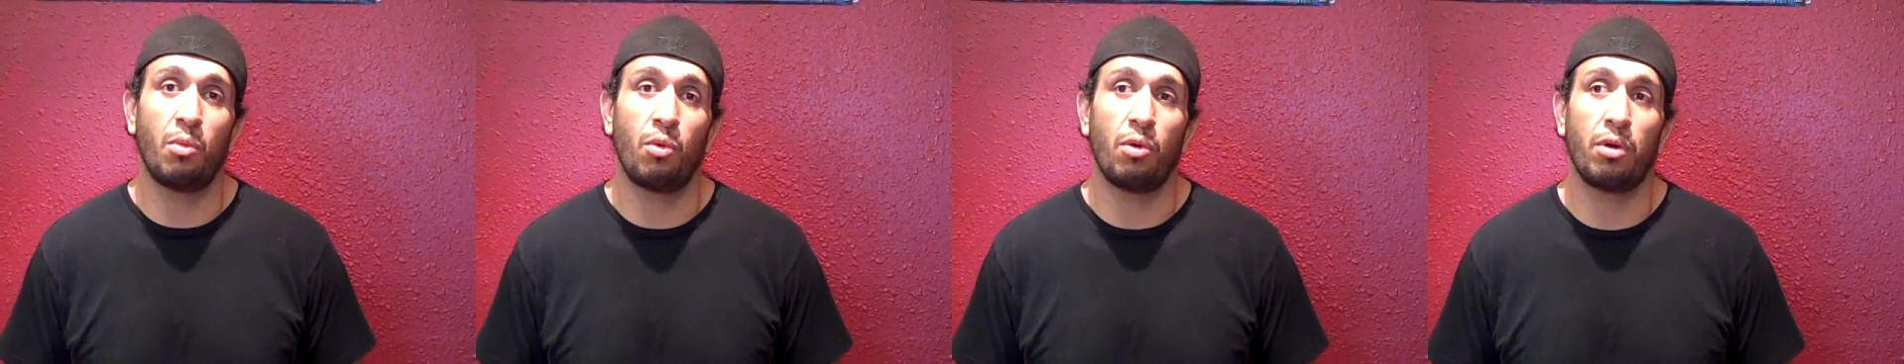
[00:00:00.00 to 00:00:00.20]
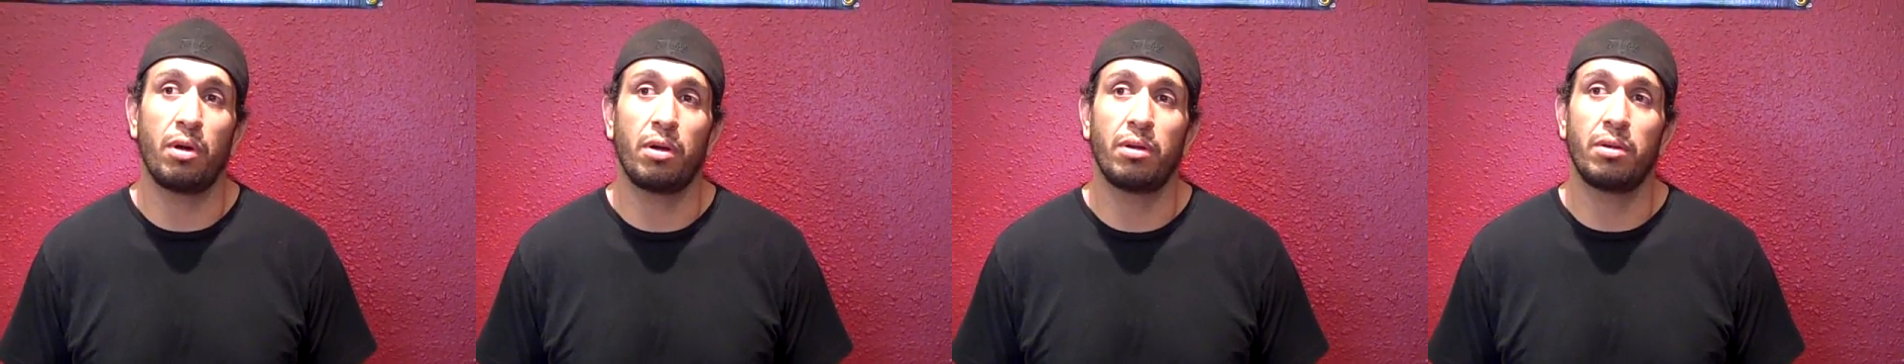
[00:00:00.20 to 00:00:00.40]

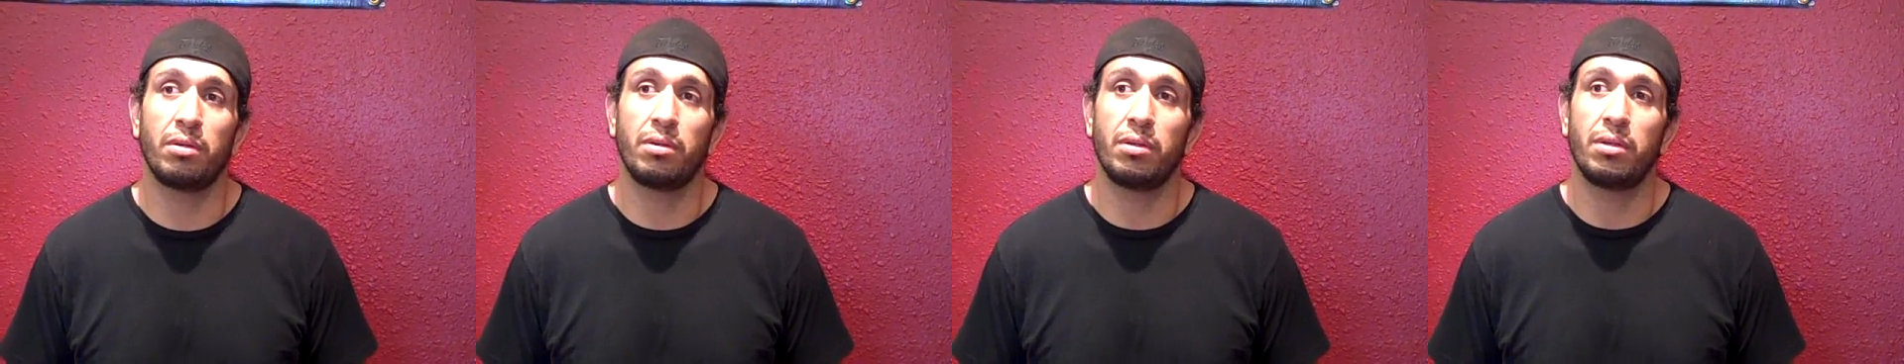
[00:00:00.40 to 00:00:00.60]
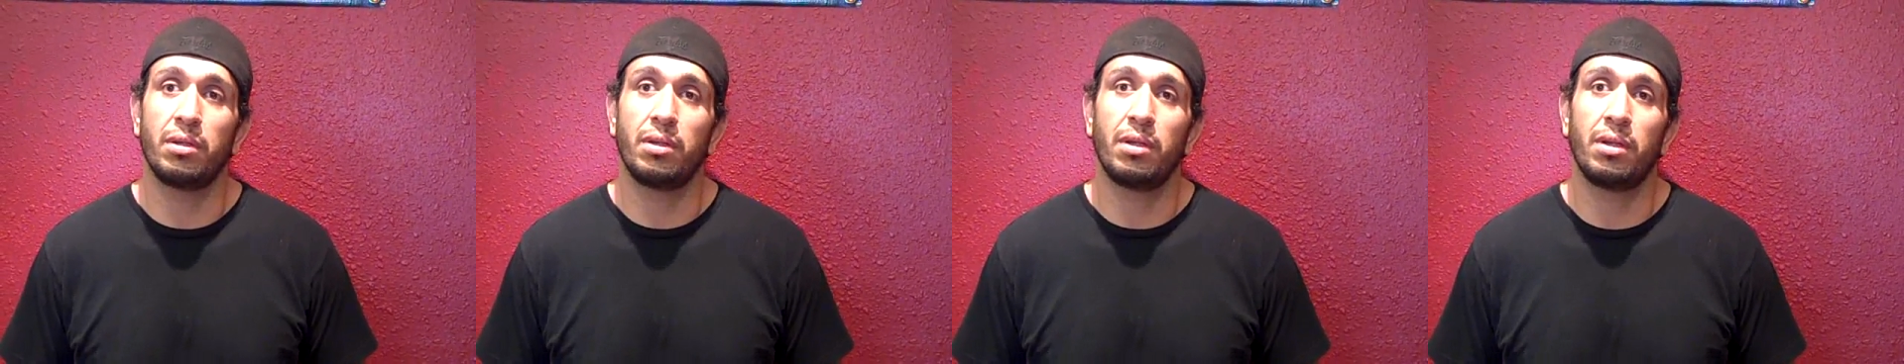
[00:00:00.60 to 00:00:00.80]
more
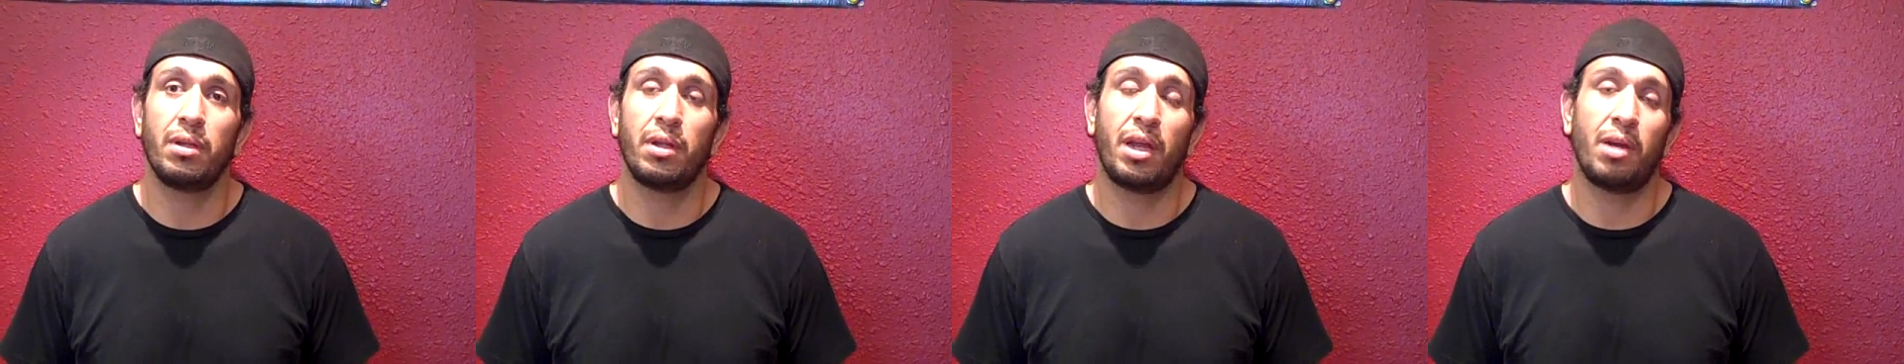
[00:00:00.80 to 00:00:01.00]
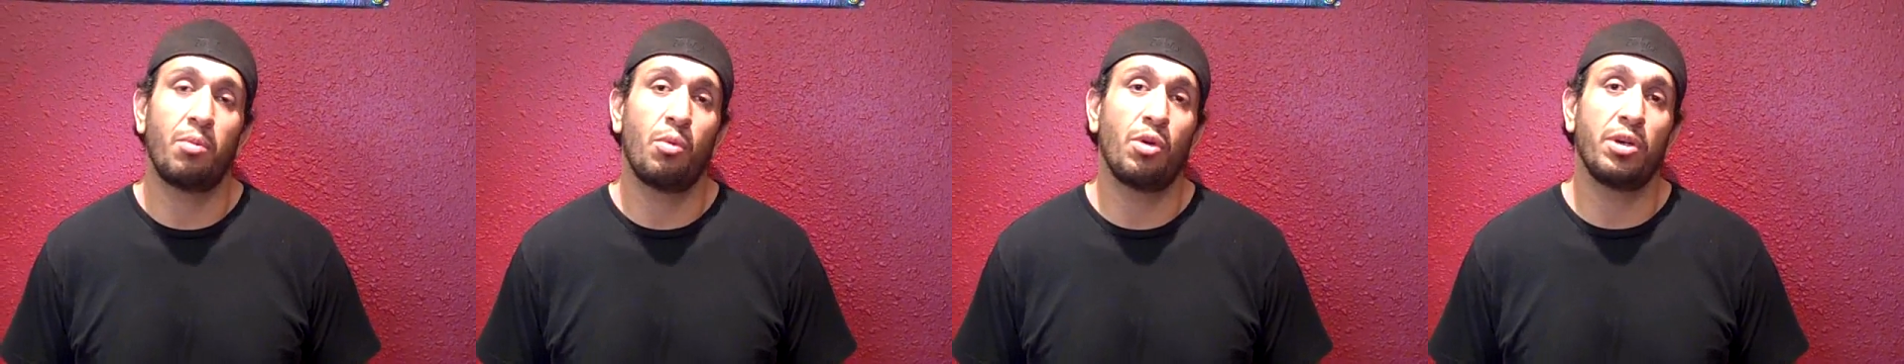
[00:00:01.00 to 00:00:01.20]

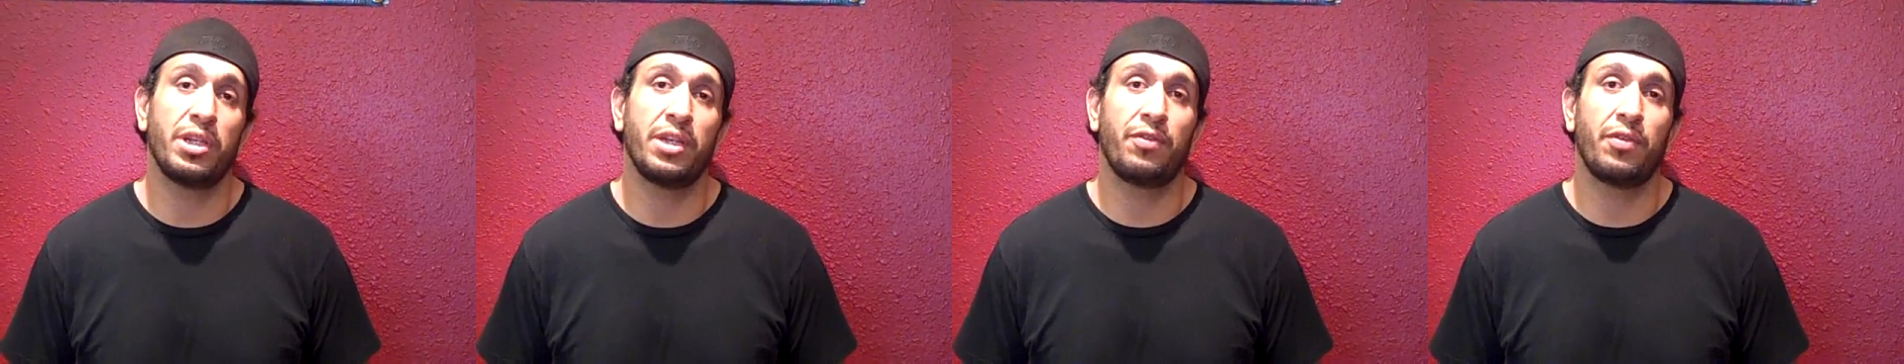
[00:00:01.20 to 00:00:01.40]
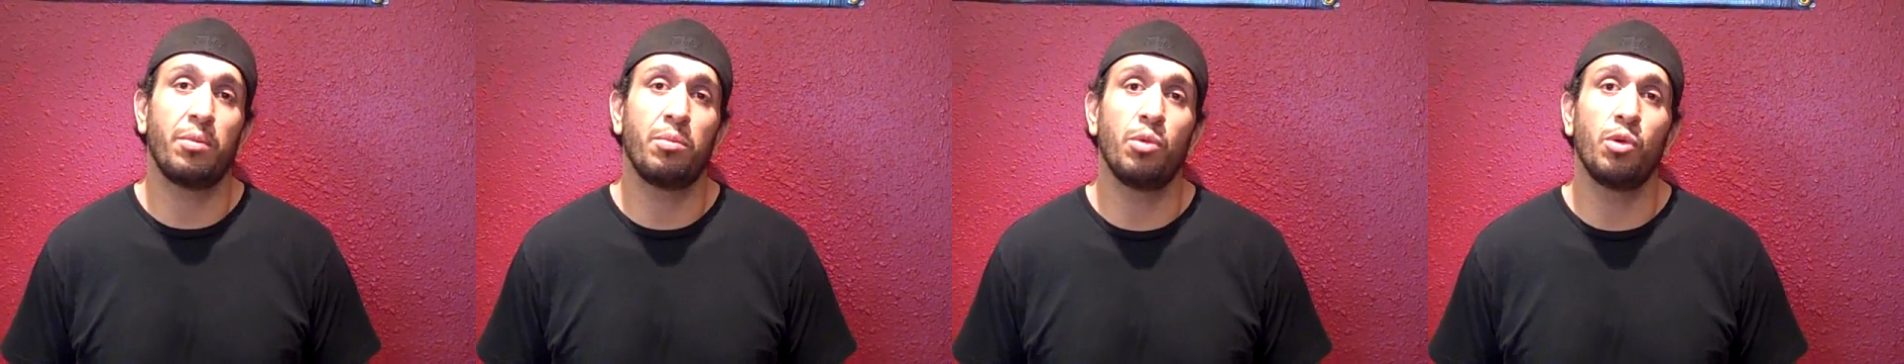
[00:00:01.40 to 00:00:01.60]

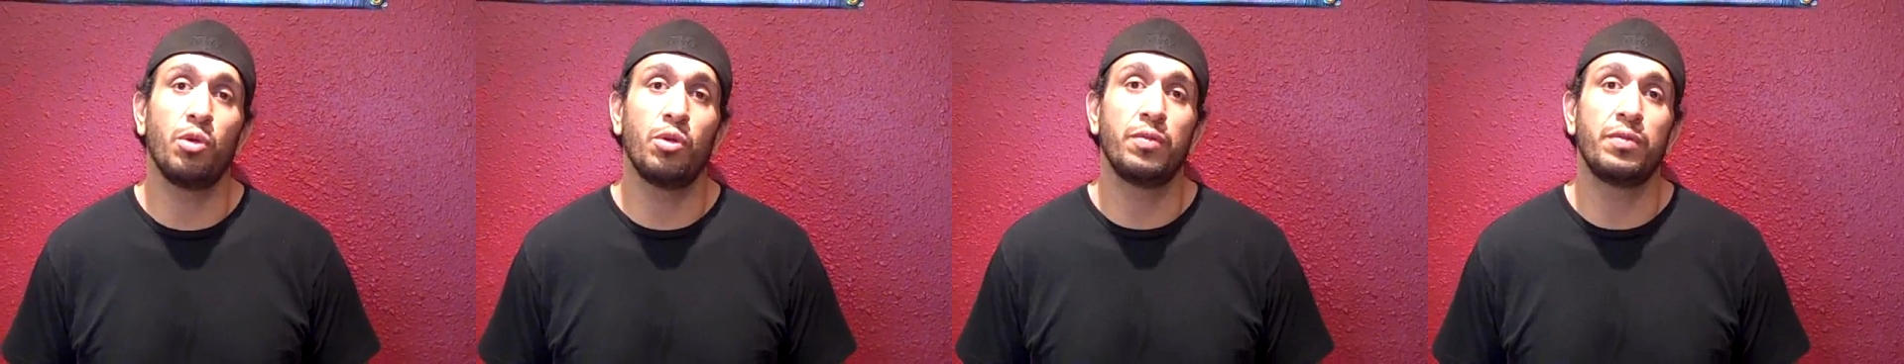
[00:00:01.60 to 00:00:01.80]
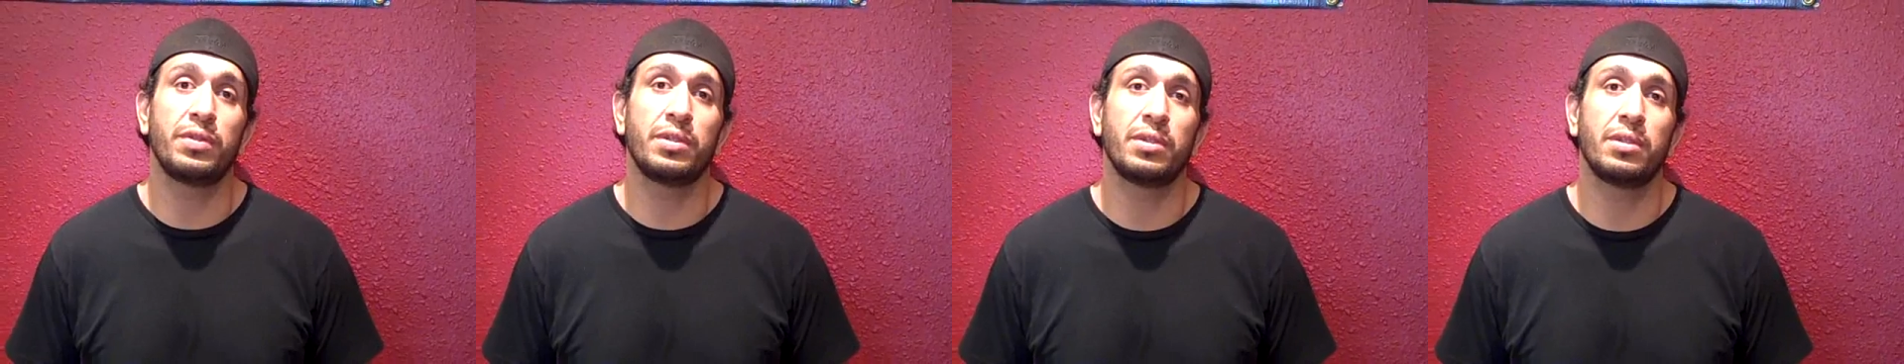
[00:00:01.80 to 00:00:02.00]
different
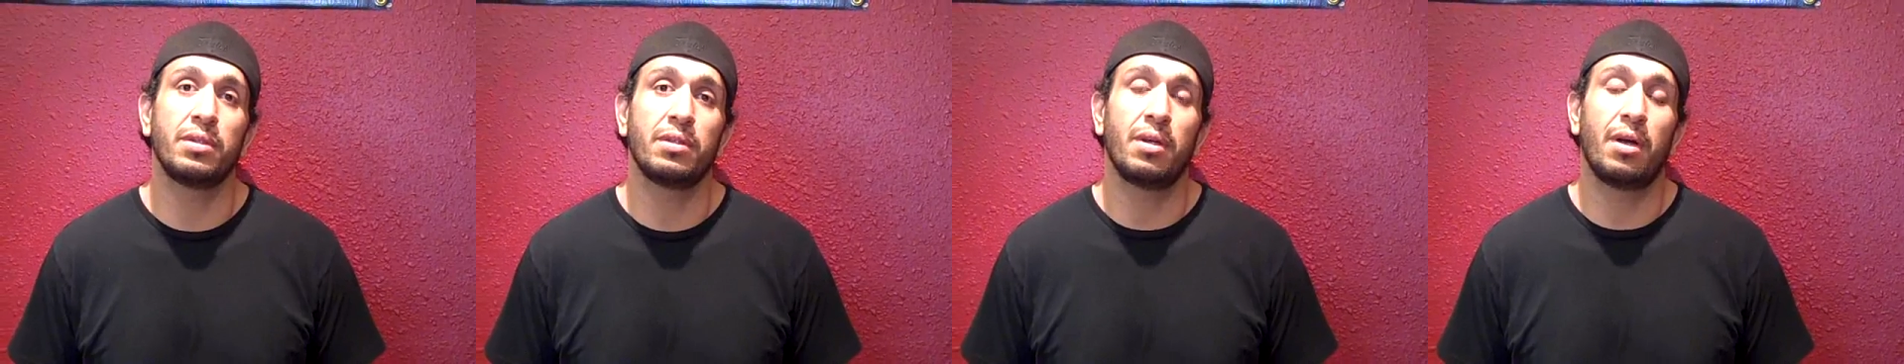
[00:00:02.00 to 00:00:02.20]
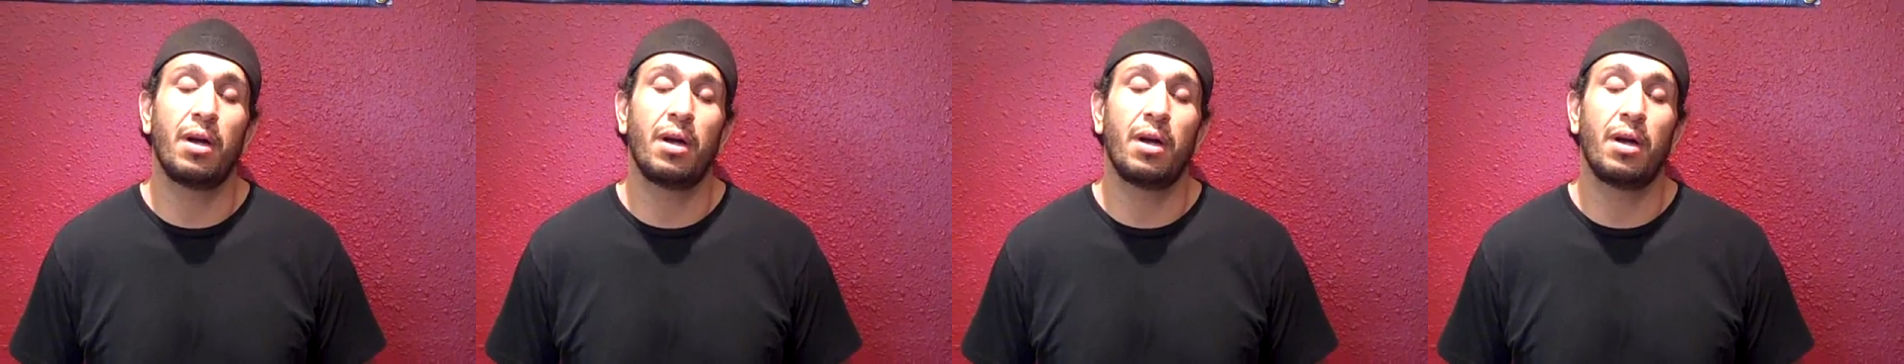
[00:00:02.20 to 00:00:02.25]
moves.